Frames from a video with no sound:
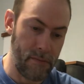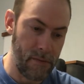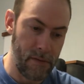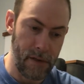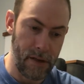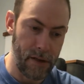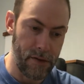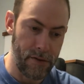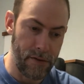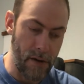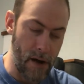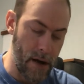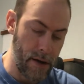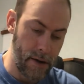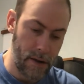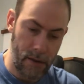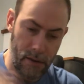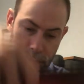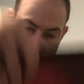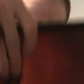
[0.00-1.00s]

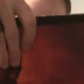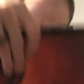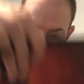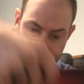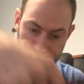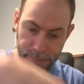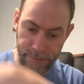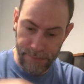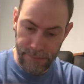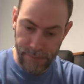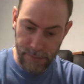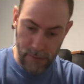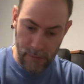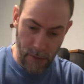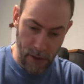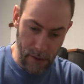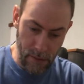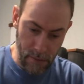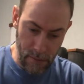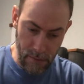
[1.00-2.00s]
Electronic.
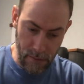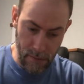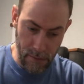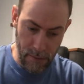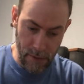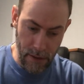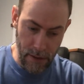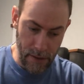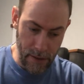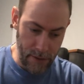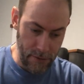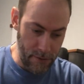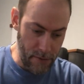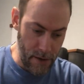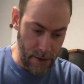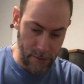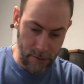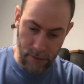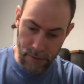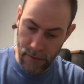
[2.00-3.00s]
Early
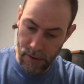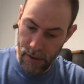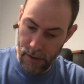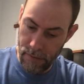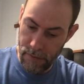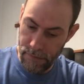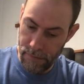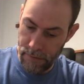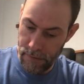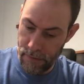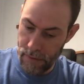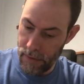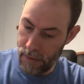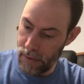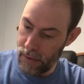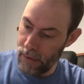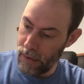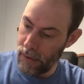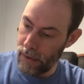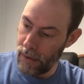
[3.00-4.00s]
electronic stuff.
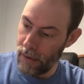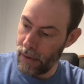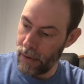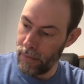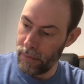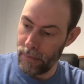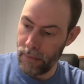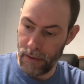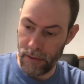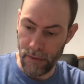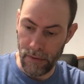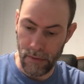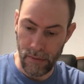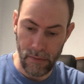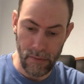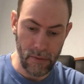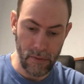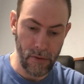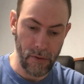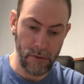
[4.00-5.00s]
He's, of
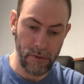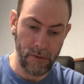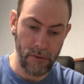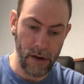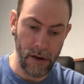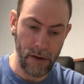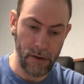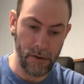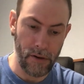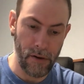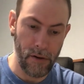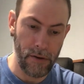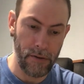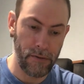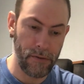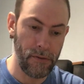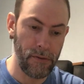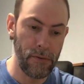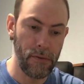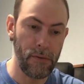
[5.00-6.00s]
course, great
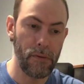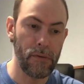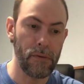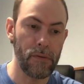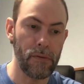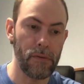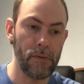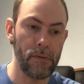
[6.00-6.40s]
guitarist, too.